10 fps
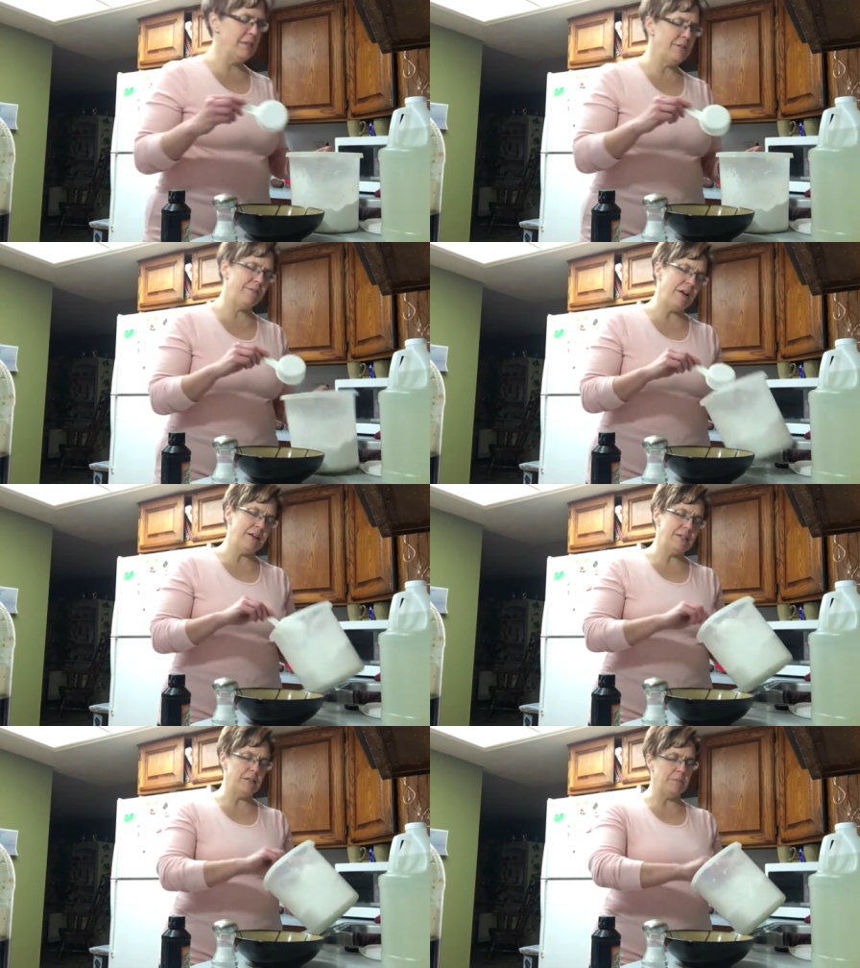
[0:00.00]
is a
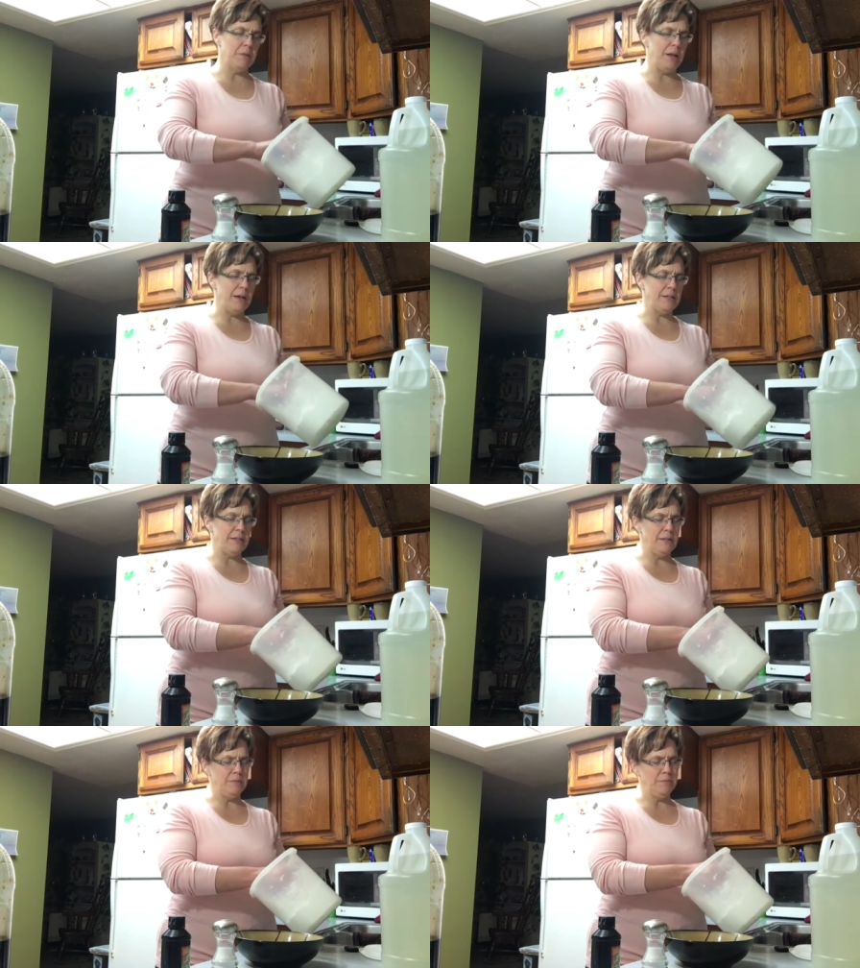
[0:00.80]
very simple
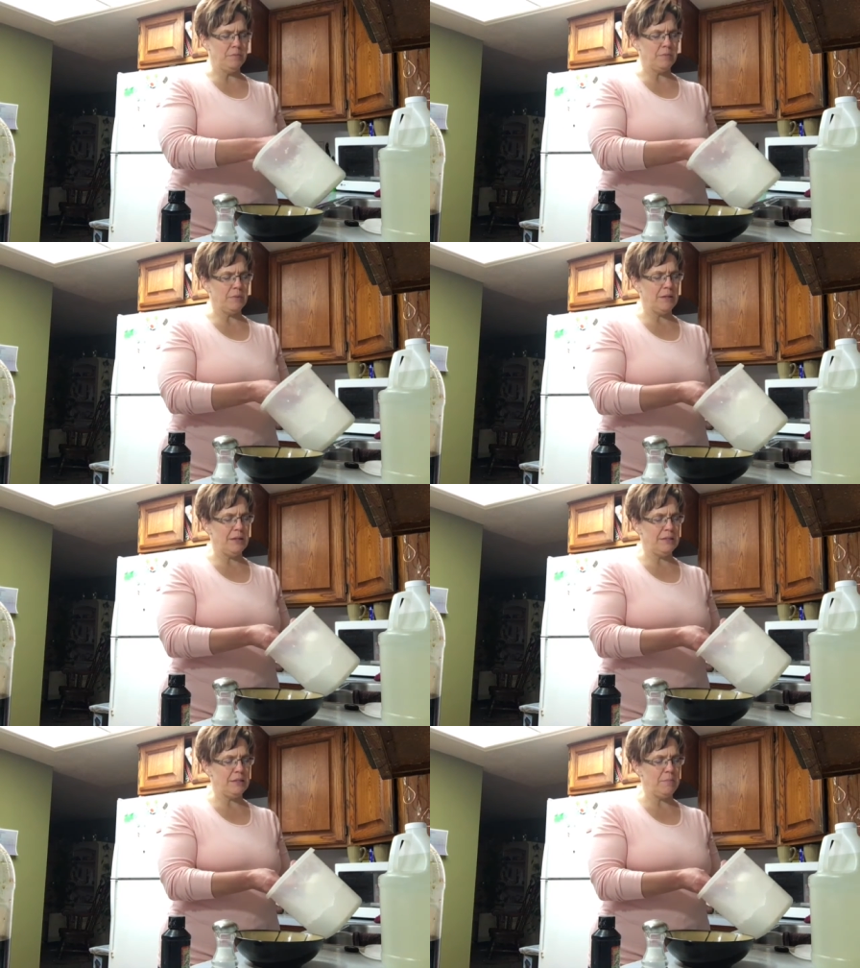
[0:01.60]
icing.
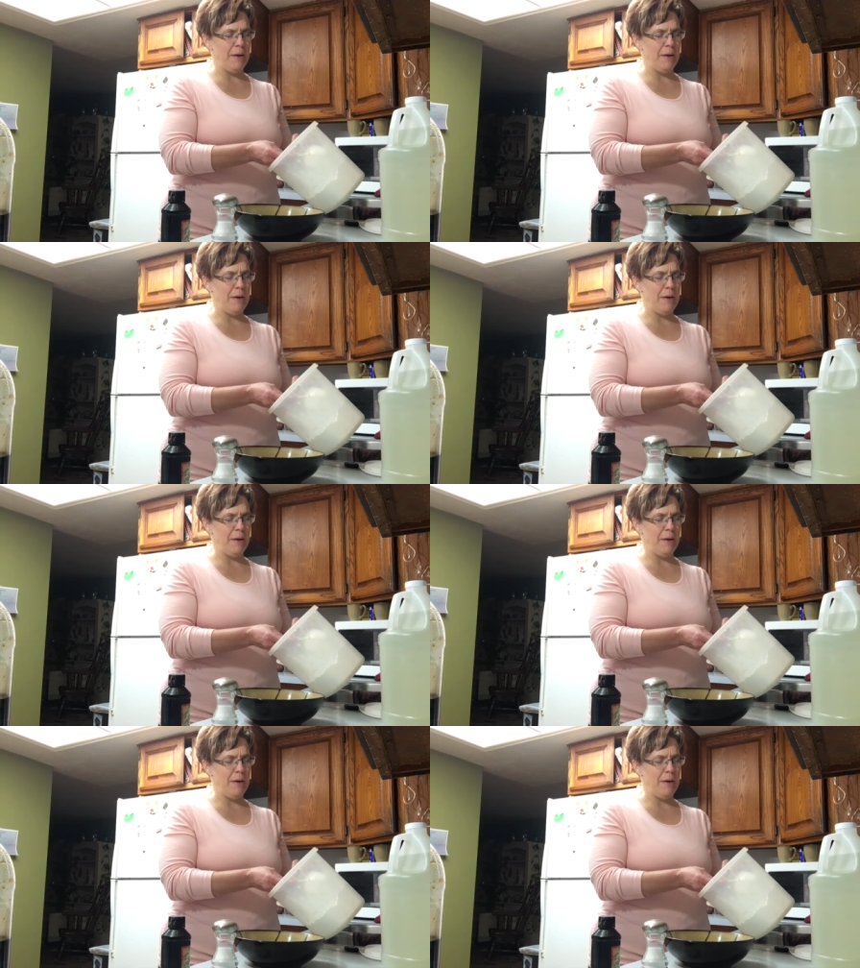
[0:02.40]
It's